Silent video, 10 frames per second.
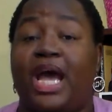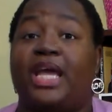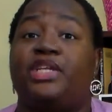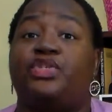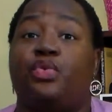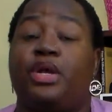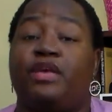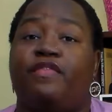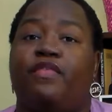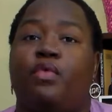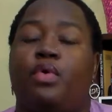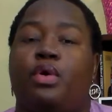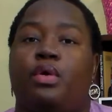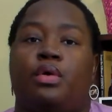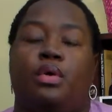I enjoyed it
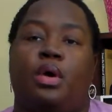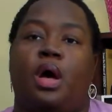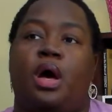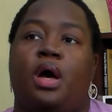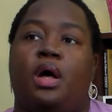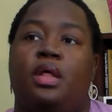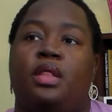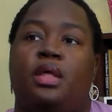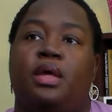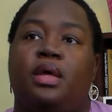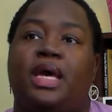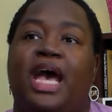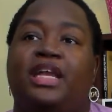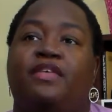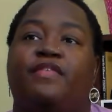for
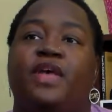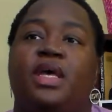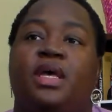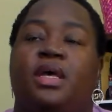kind of